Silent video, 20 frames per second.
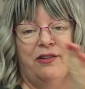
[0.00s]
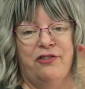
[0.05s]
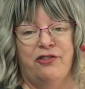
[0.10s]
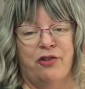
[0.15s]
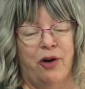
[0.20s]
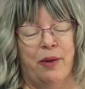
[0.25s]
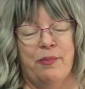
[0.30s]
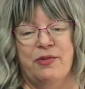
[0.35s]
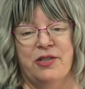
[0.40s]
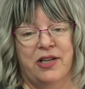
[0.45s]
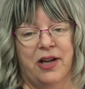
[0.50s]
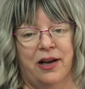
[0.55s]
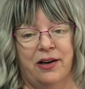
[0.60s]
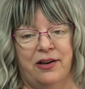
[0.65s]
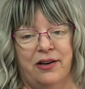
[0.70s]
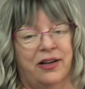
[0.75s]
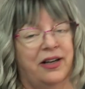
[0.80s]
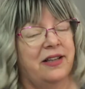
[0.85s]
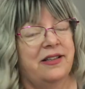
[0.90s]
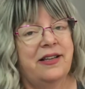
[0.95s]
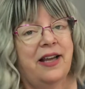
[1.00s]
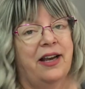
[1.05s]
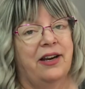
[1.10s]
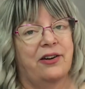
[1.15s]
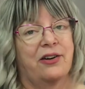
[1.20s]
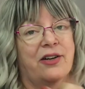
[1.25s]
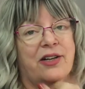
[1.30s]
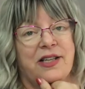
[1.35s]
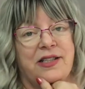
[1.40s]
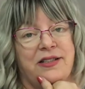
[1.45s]
Trump's not going to take
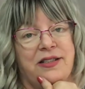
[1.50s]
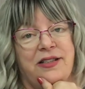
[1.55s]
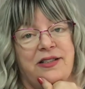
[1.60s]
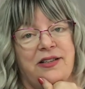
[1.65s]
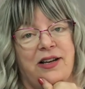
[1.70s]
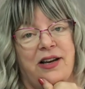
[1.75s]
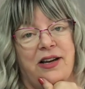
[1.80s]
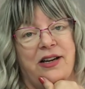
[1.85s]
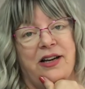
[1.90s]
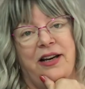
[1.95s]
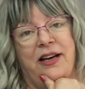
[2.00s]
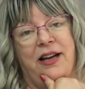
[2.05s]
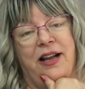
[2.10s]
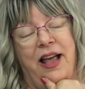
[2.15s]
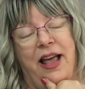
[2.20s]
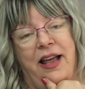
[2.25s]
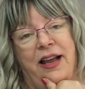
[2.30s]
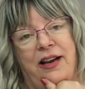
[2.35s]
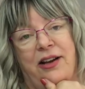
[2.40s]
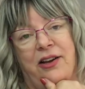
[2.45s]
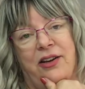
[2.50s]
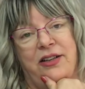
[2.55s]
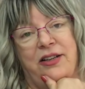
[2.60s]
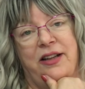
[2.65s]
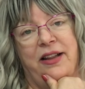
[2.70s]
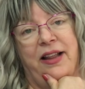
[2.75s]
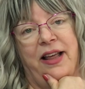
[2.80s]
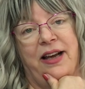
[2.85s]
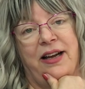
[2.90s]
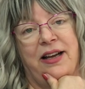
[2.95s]
her because he's not going to hang on
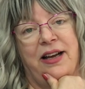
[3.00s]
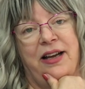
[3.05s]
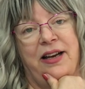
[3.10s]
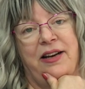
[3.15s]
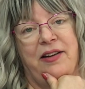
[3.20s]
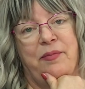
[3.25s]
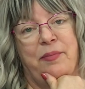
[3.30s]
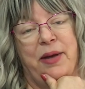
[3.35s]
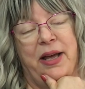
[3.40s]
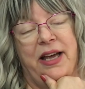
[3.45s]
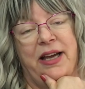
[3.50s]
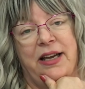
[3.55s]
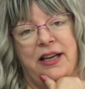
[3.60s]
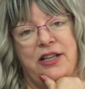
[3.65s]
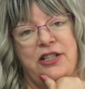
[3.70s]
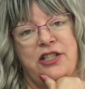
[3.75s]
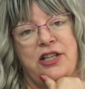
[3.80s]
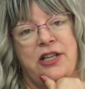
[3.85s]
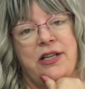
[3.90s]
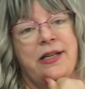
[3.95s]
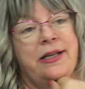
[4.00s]
to that kind of baggage.